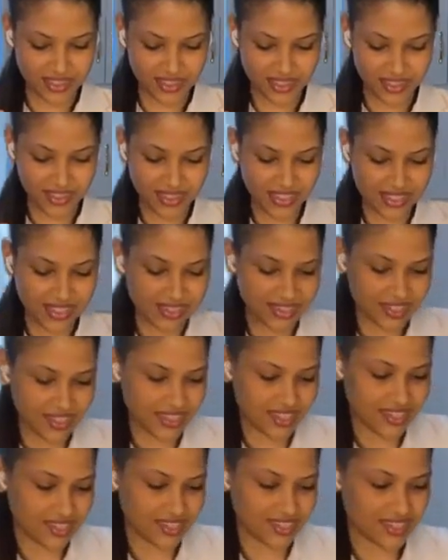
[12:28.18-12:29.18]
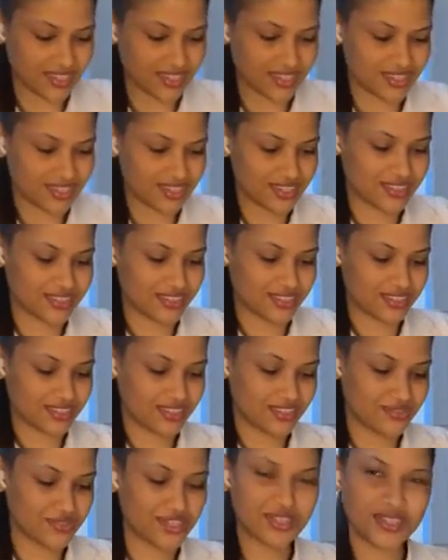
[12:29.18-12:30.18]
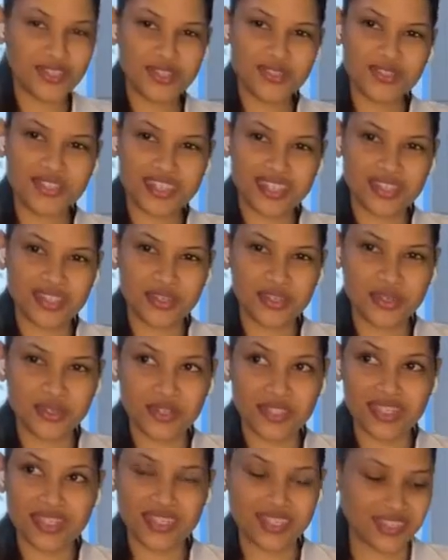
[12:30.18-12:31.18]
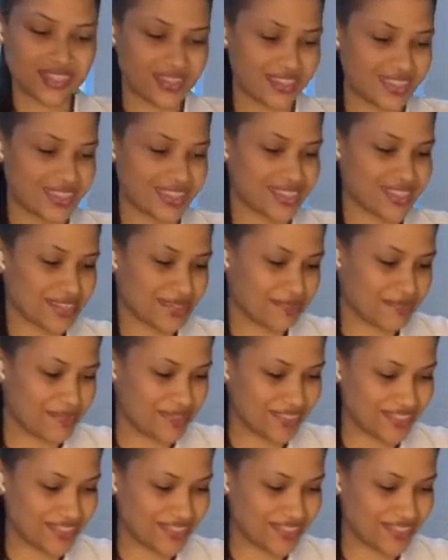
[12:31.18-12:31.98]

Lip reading: until it is reduced and the sauce has thickened up.